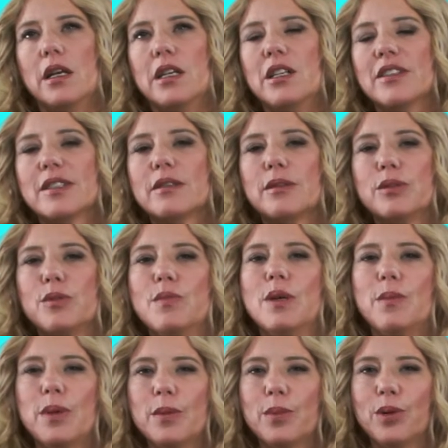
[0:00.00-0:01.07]
sometimes you meet
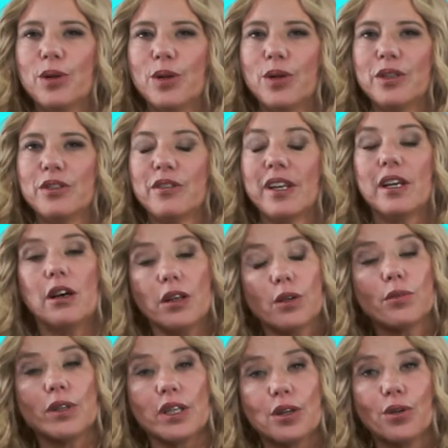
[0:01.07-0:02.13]
people and you're like, oh, they're
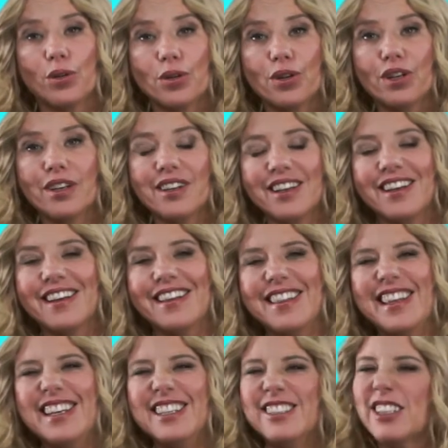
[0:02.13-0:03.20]
really cool. And then you